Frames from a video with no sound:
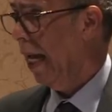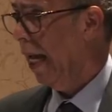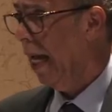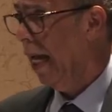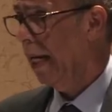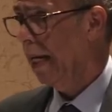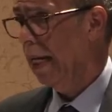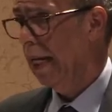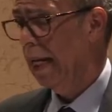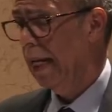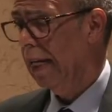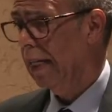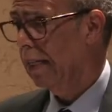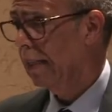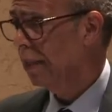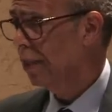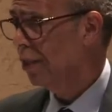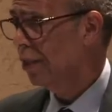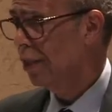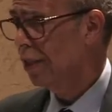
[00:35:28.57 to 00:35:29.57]
and a
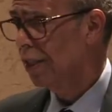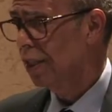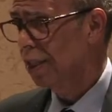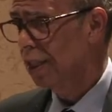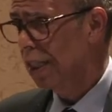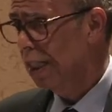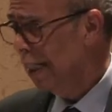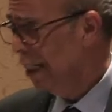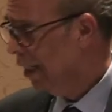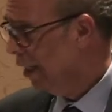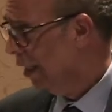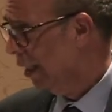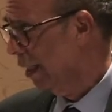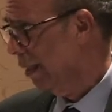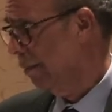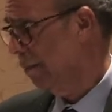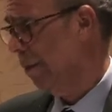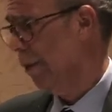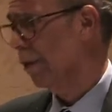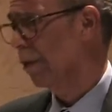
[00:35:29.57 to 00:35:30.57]

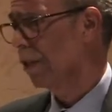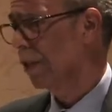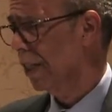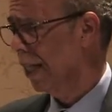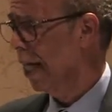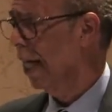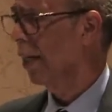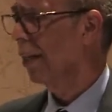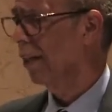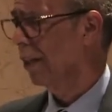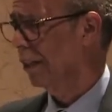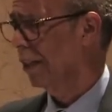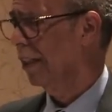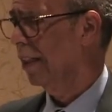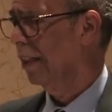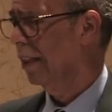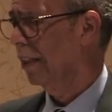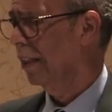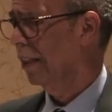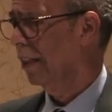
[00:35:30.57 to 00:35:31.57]
steely personality,
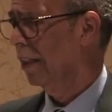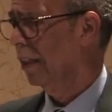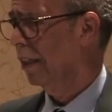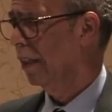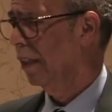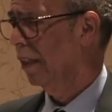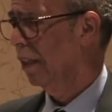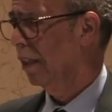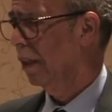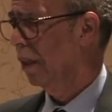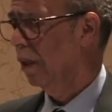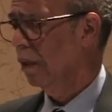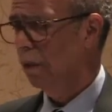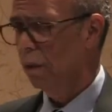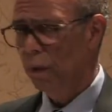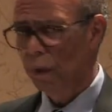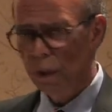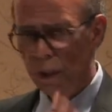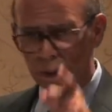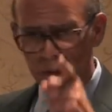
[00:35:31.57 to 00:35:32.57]

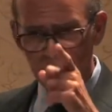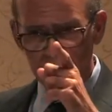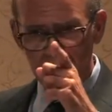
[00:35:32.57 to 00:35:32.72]
which have